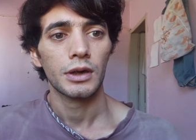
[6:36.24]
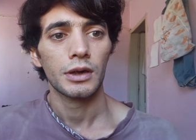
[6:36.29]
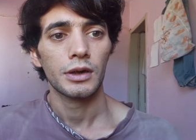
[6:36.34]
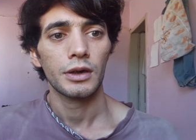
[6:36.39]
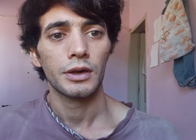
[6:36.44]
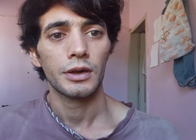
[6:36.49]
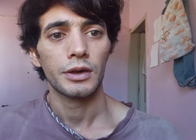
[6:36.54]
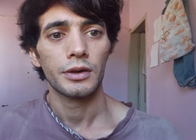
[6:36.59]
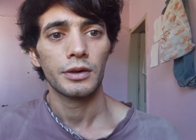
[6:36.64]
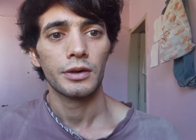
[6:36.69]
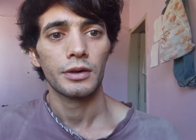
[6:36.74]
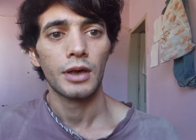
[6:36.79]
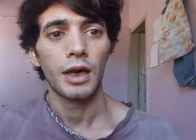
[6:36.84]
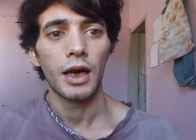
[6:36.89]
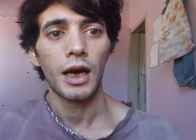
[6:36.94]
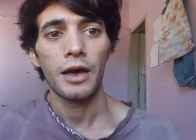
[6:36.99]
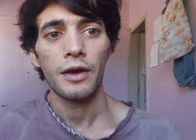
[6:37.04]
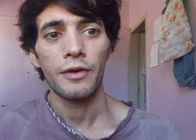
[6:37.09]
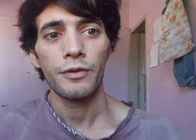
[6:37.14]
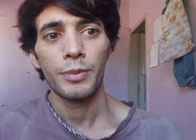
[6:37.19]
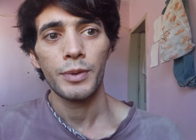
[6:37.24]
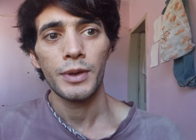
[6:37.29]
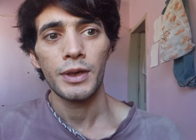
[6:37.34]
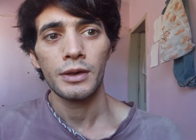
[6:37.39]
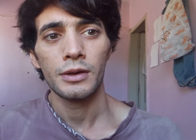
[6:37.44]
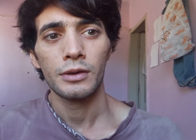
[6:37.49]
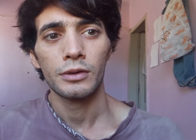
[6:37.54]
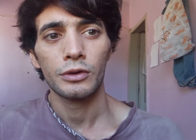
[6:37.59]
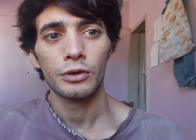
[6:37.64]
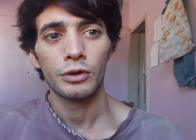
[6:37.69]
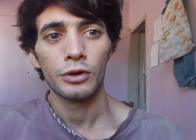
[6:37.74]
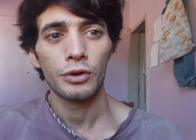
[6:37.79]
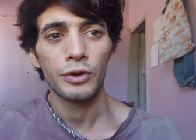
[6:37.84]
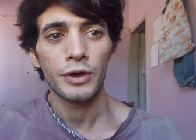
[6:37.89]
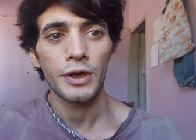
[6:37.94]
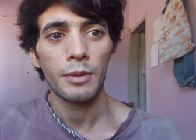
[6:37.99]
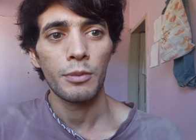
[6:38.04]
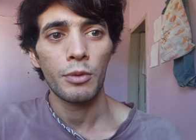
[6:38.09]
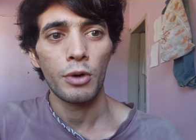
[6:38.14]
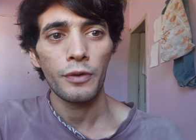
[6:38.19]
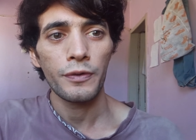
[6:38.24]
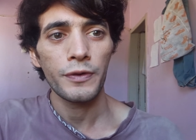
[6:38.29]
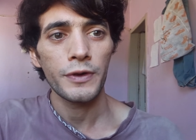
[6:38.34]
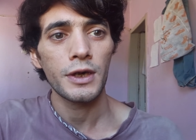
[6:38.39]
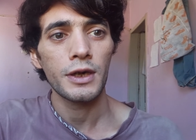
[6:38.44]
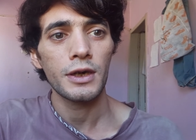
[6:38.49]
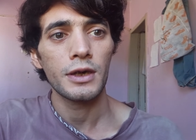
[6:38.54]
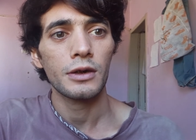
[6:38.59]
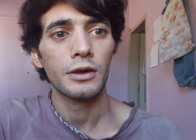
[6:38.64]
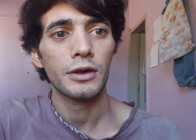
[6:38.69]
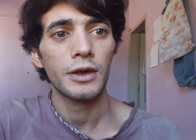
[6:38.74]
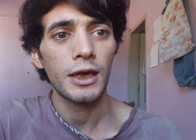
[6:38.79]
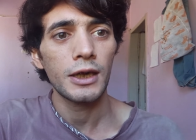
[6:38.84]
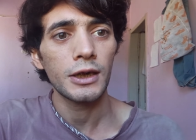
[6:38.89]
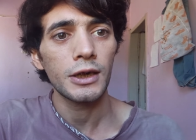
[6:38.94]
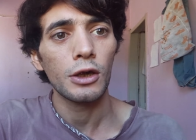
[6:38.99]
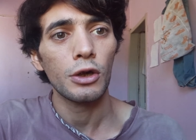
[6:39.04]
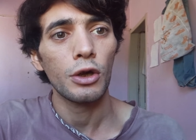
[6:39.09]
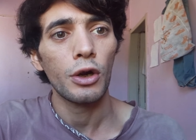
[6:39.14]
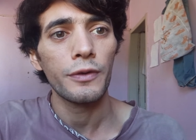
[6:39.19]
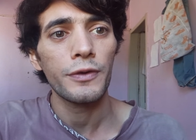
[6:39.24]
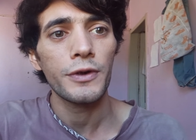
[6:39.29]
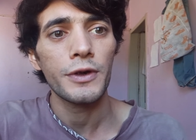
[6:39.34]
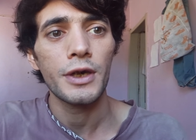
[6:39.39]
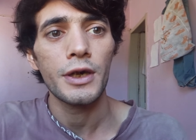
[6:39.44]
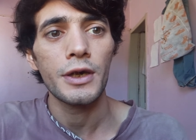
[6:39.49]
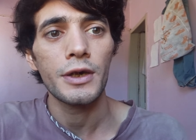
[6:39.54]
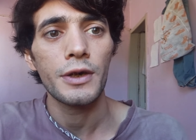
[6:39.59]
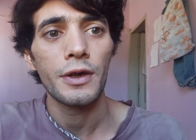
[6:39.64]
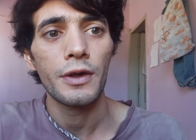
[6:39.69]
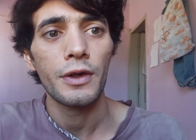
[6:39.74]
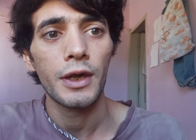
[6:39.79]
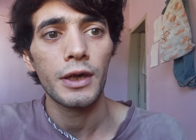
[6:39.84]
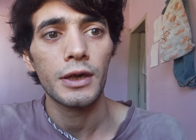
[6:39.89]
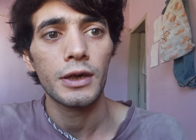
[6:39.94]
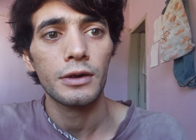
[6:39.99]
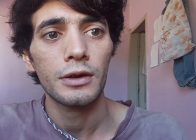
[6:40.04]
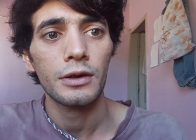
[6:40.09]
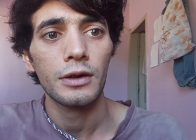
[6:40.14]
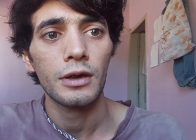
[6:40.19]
Uh, I've been to some offices, dental offices that